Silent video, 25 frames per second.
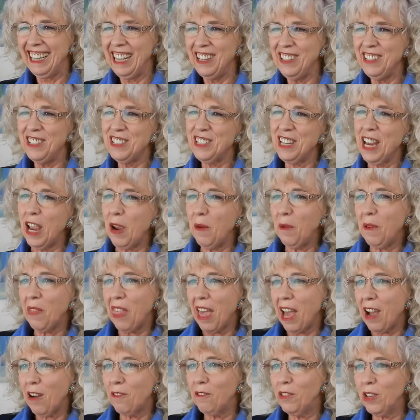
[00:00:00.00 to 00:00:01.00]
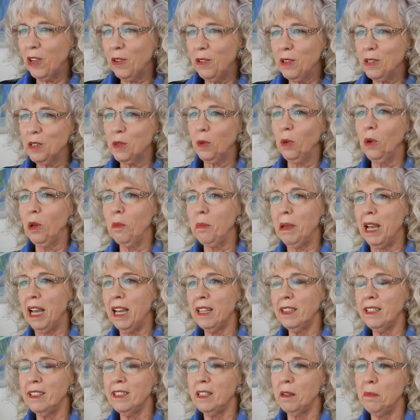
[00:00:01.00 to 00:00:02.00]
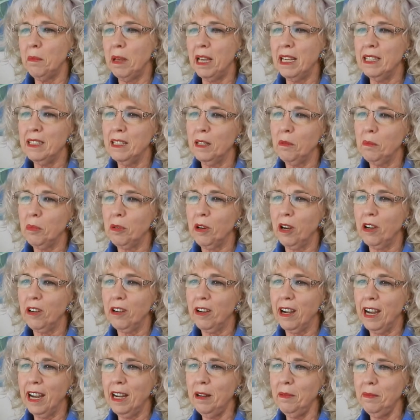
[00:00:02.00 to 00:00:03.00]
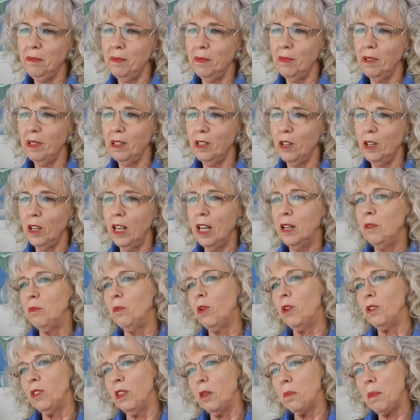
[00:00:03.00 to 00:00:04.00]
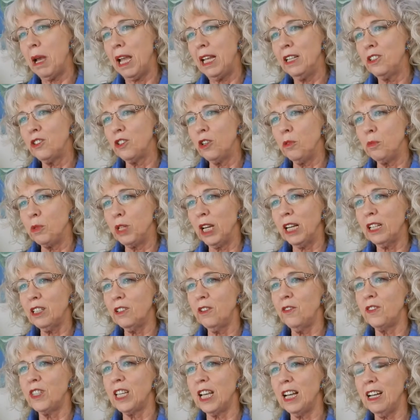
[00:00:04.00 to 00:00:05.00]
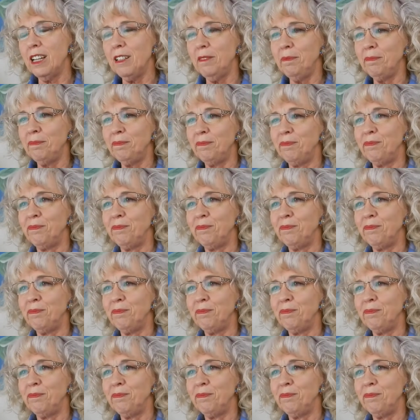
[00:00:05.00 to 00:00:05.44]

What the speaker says: Can you share with our viewers all about this amazing program and what the major objectives are?